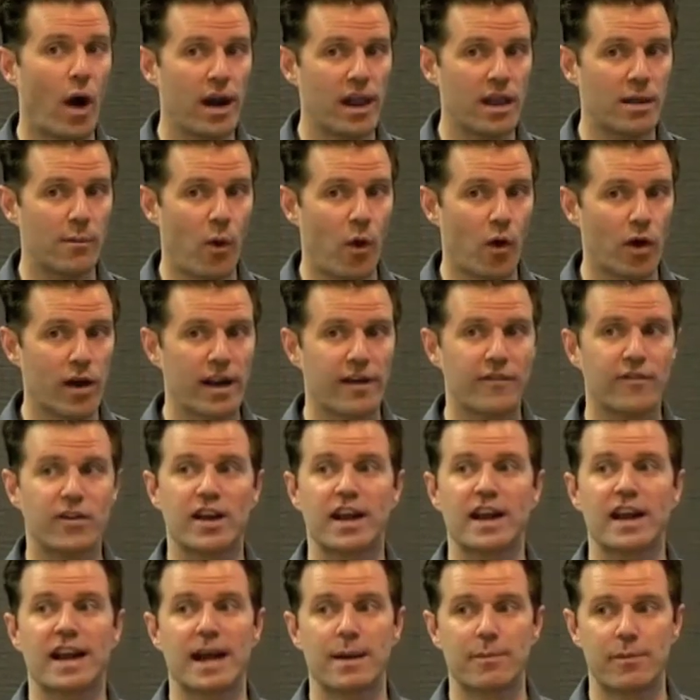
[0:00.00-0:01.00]
in the morning if you're
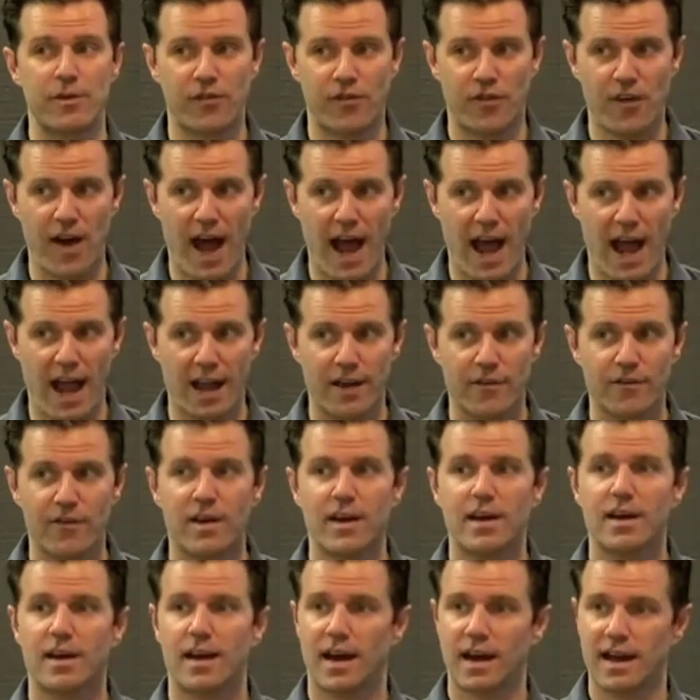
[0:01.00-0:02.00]
getting up at 5.
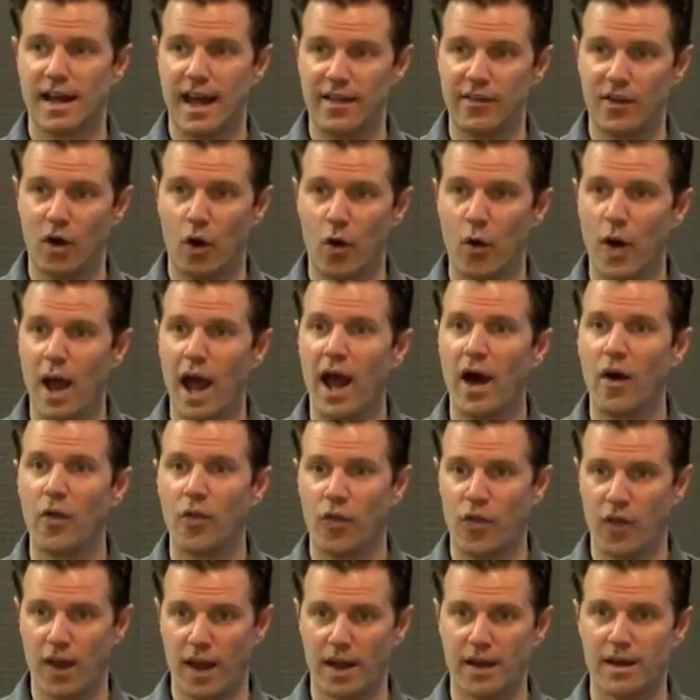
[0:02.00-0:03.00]
Again, the whole health
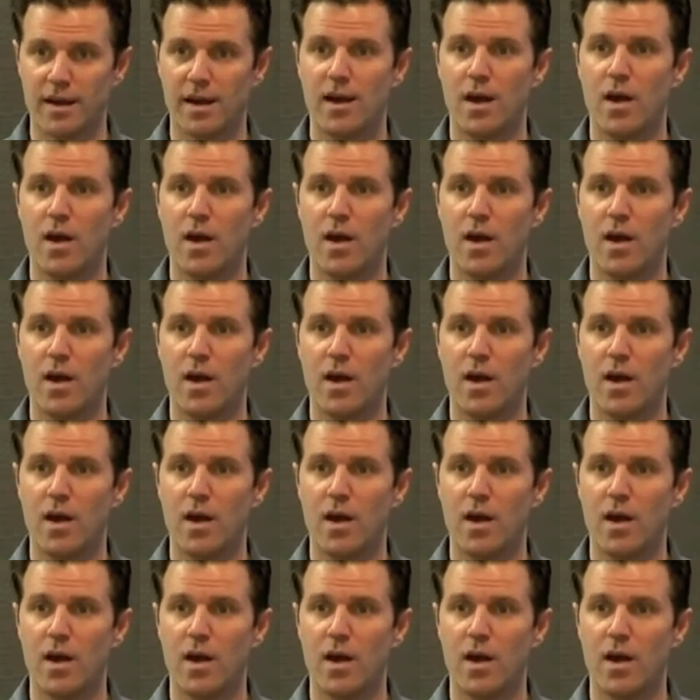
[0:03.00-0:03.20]
thing.